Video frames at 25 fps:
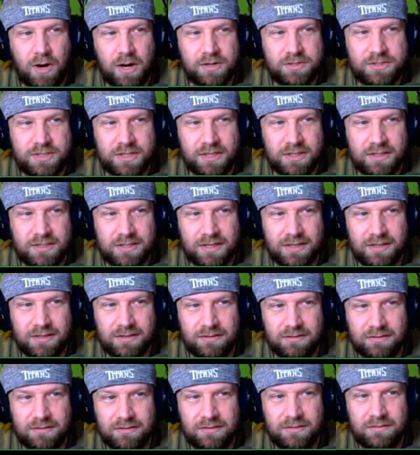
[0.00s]

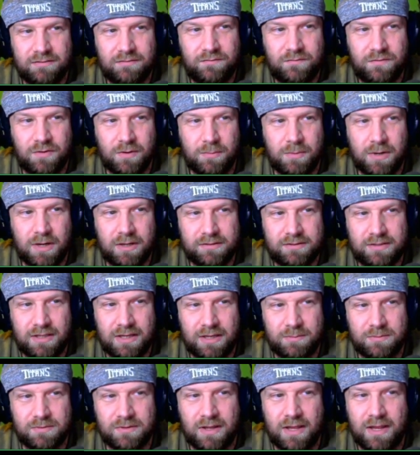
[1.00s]
Washington football
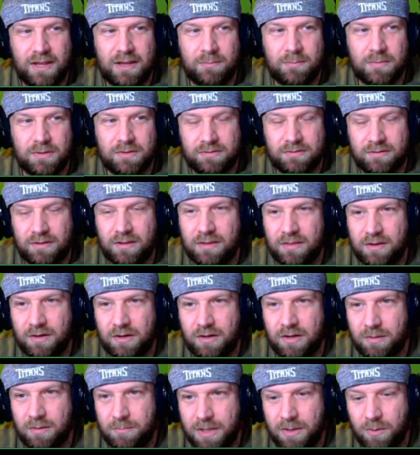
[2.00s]
team's name is
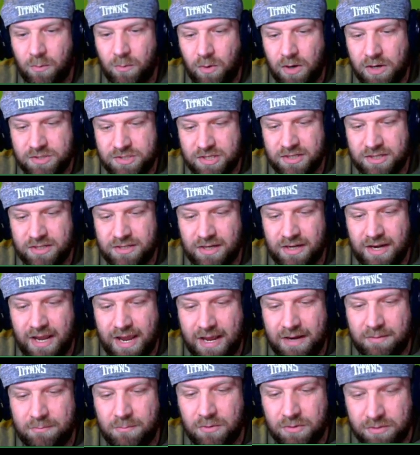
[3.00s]
they're going to be the Washington
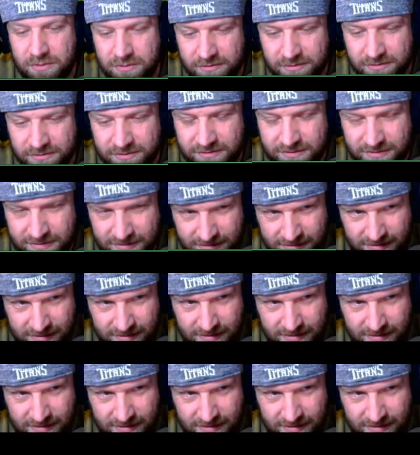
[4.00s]
Admirals.